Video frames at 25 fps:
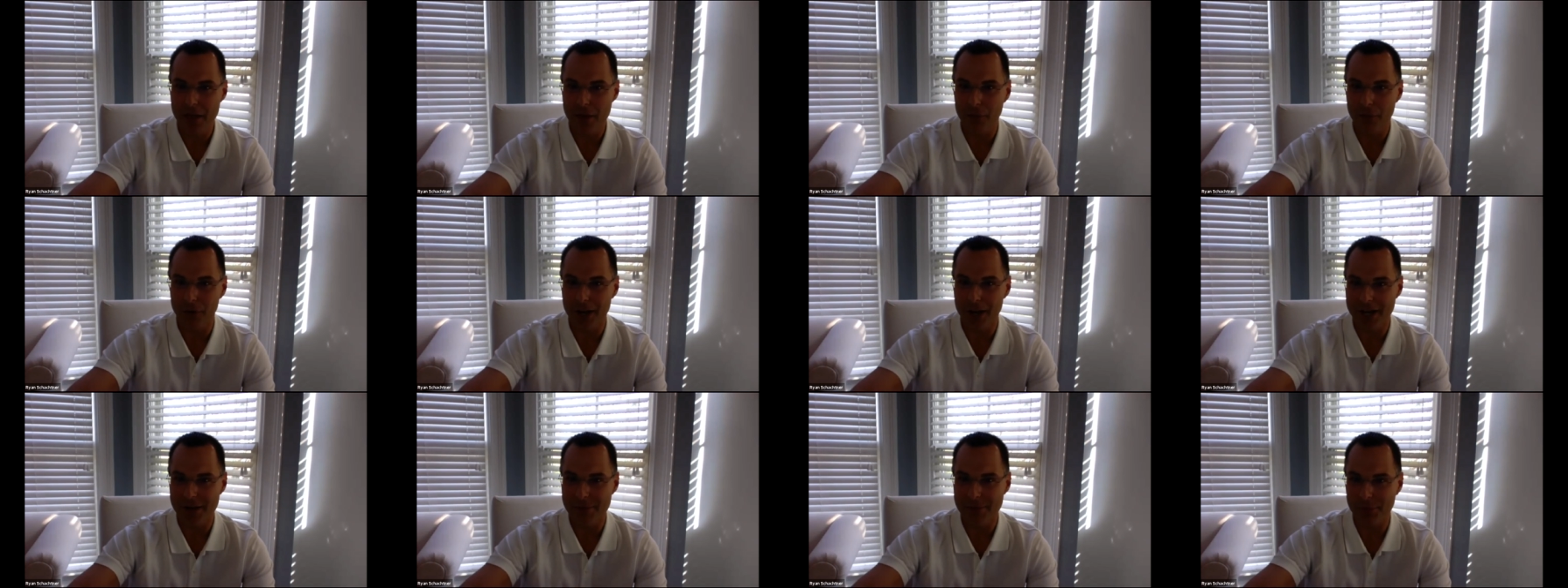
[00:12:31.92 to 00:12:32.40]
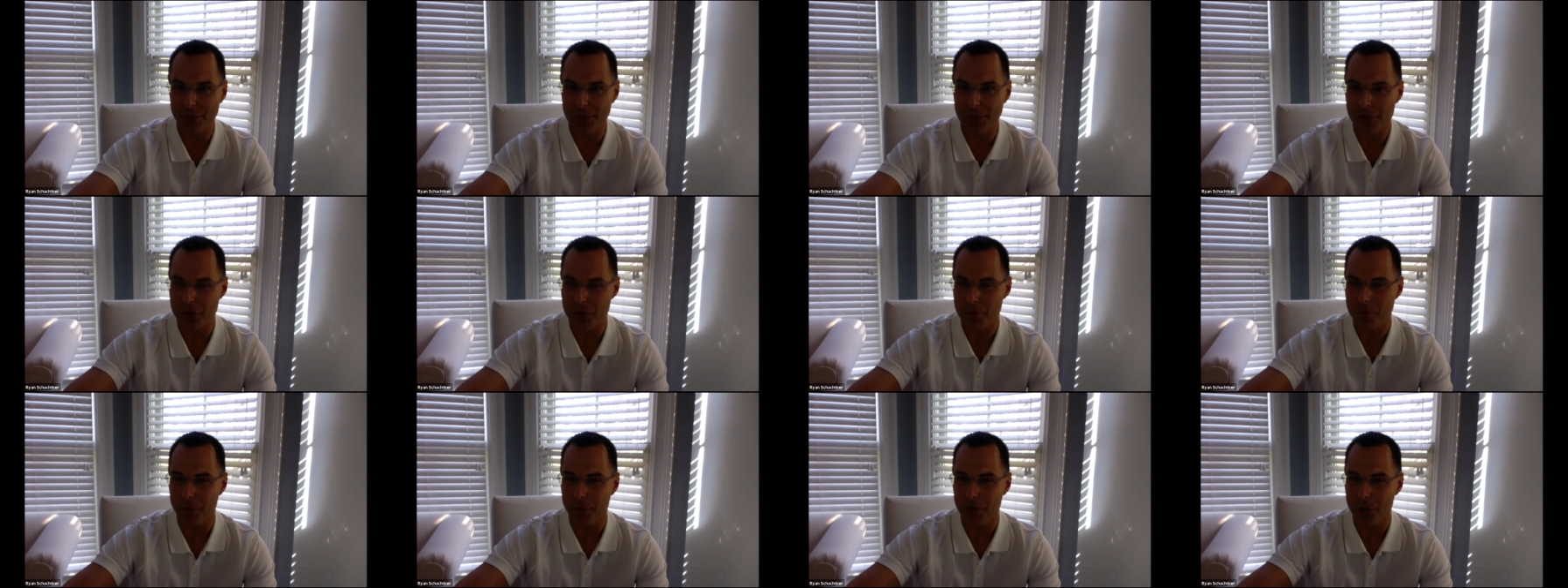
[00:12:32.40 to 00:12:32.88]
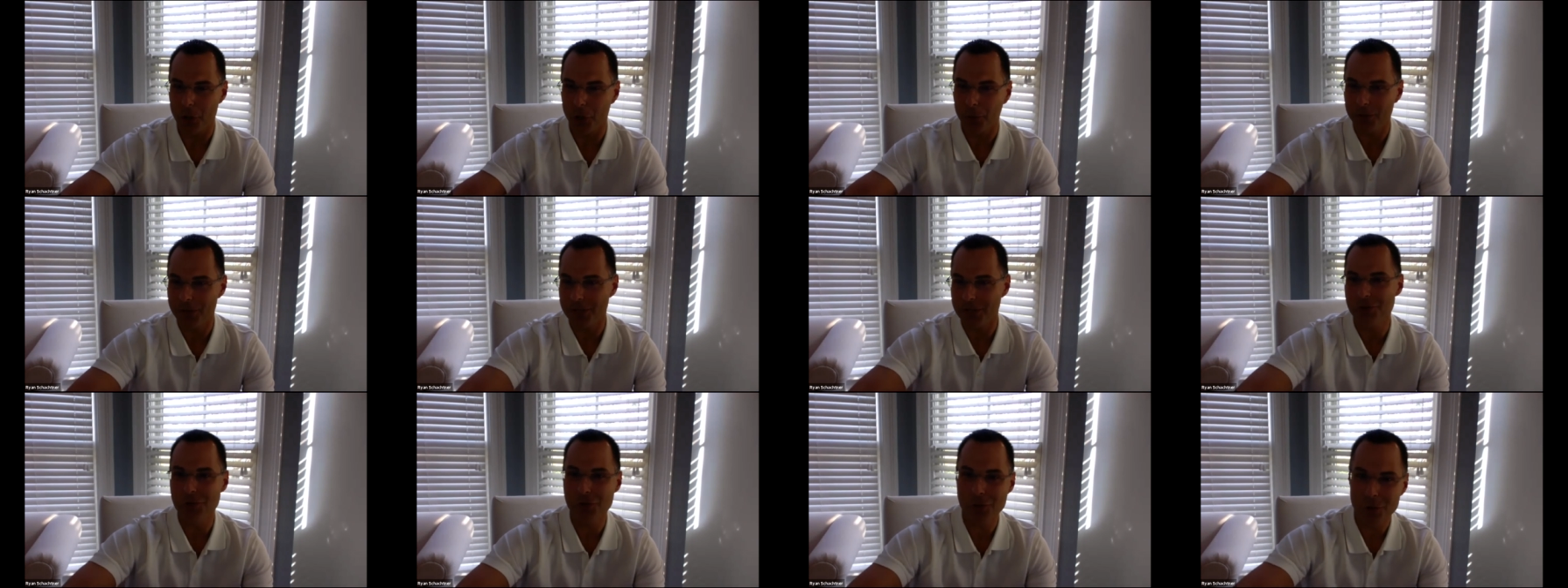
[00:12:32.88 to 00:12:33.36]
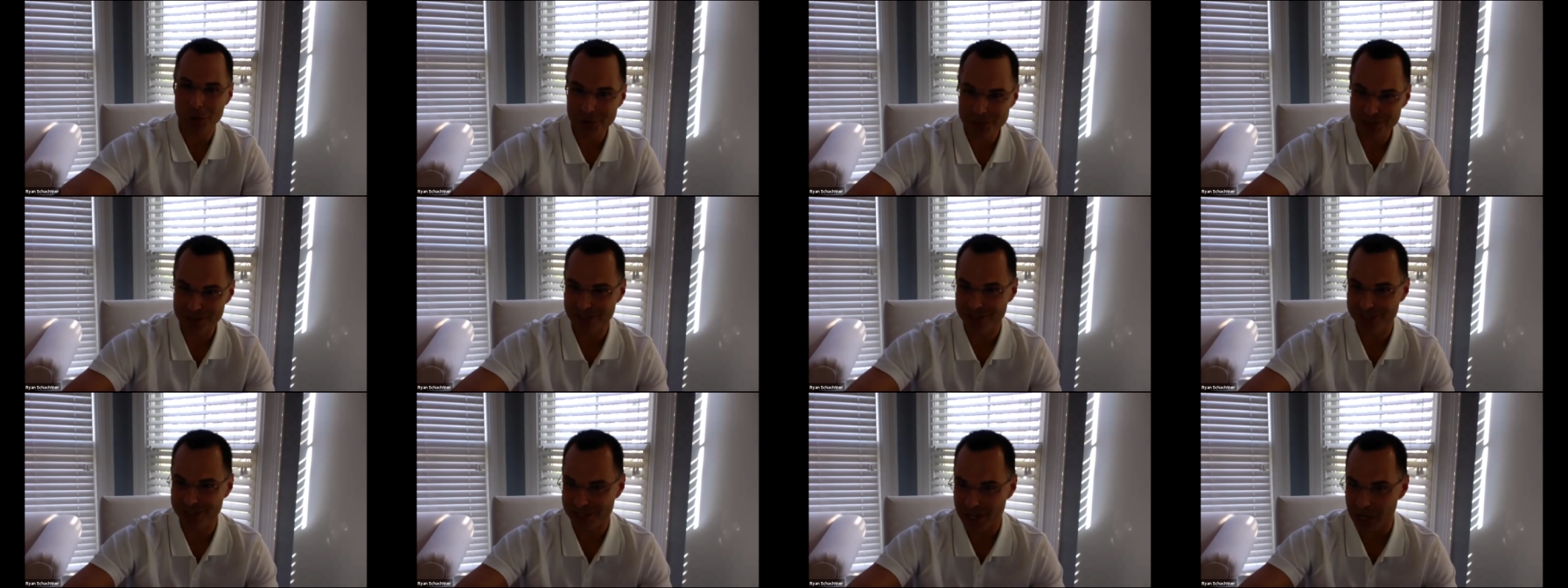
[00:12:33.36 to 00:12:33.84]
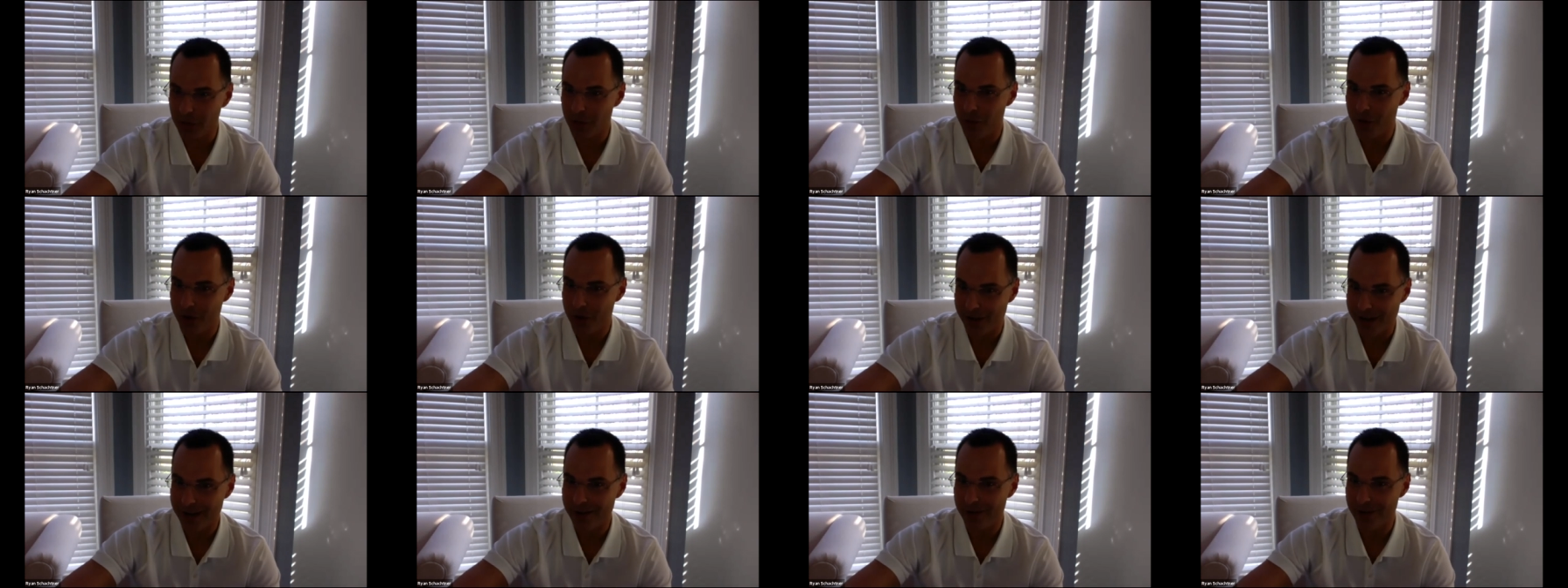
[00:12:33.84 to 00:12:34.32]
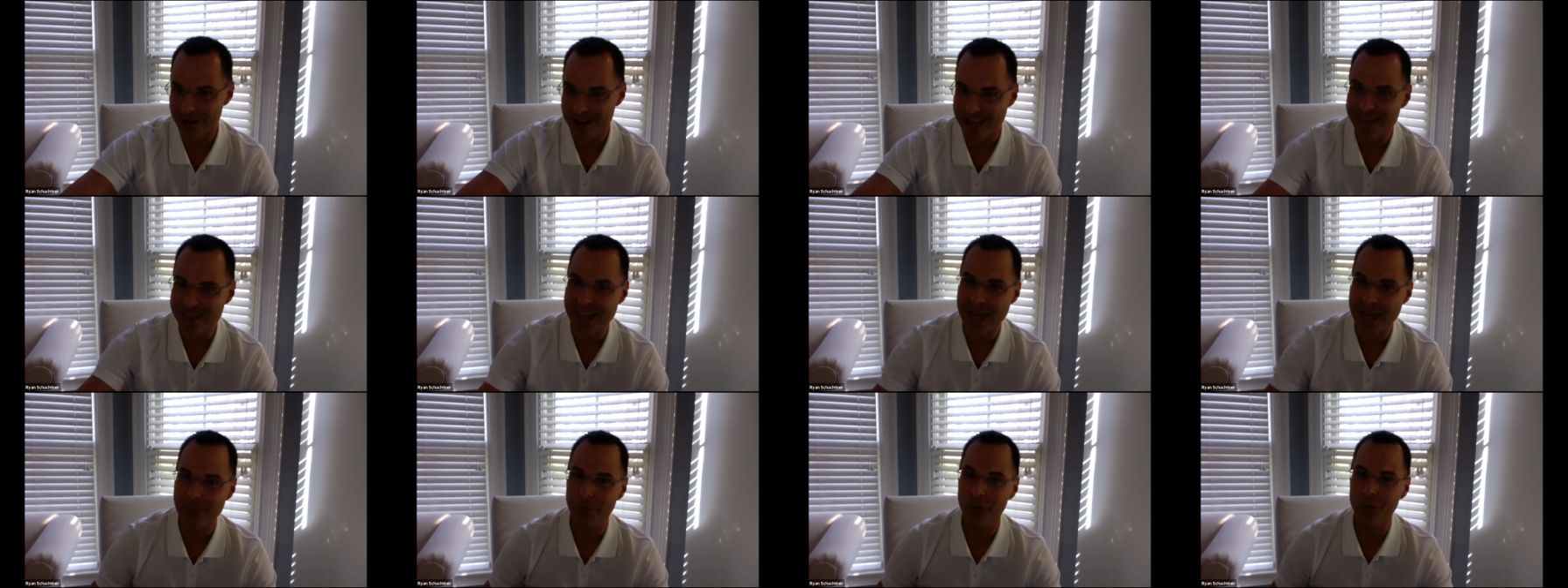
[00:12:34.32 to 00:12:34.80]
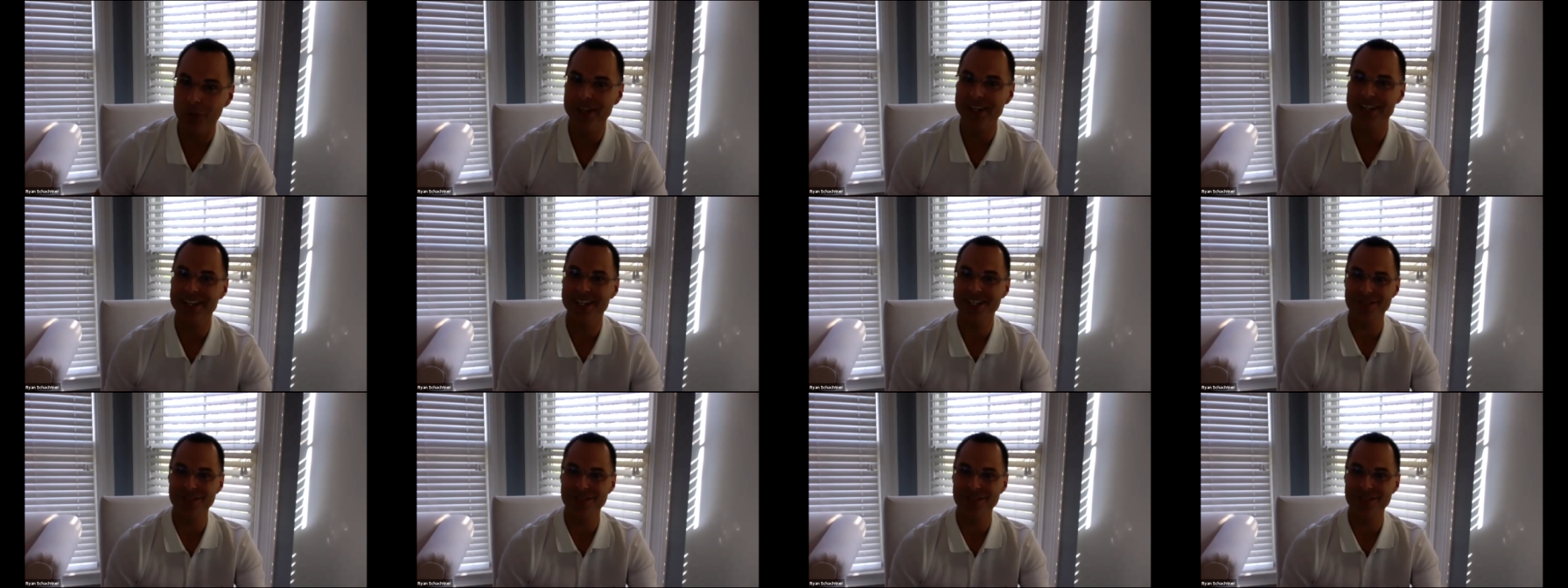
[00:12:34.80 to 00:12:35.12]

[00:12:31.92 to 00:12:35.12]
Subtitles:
Right. But nobody knew it was the steroid era at that point.